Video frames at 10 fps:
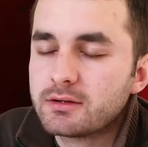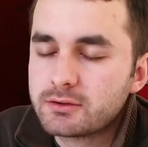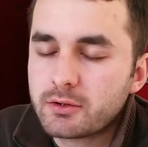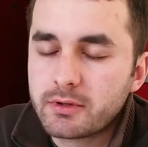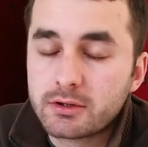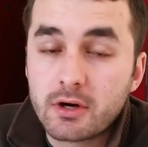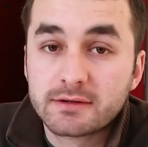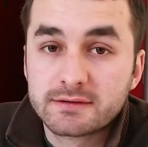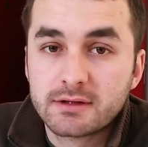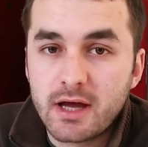throwing
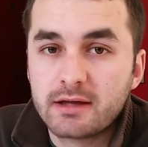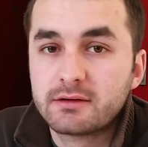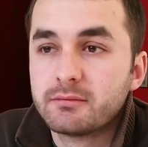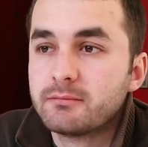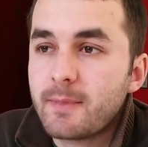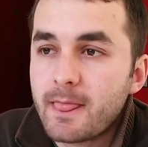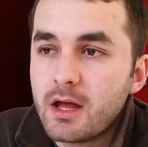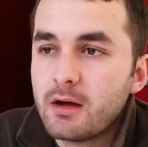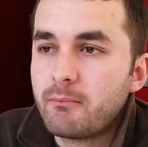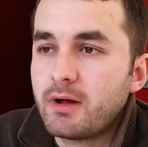rocks at the
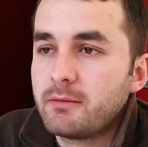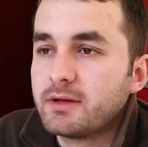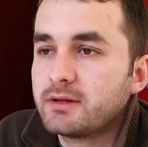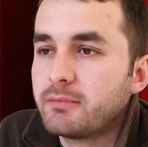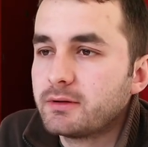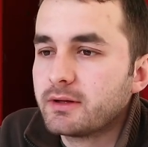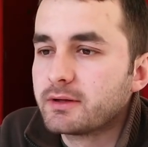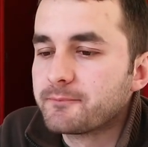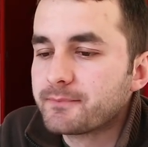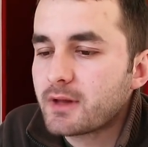parliament building.